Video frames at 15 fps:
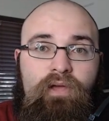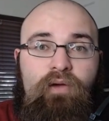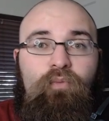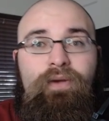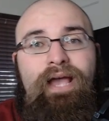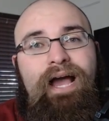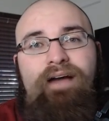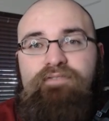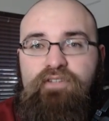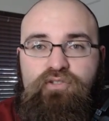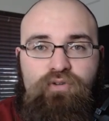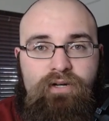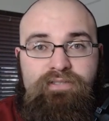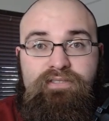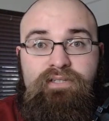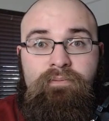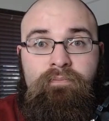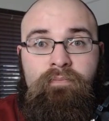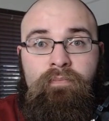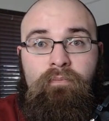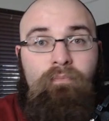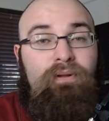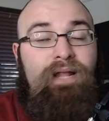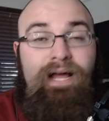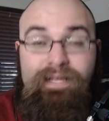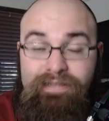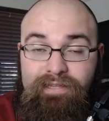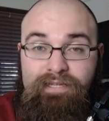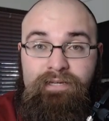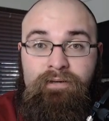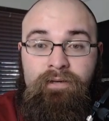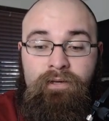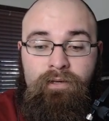and we have to trust him blindly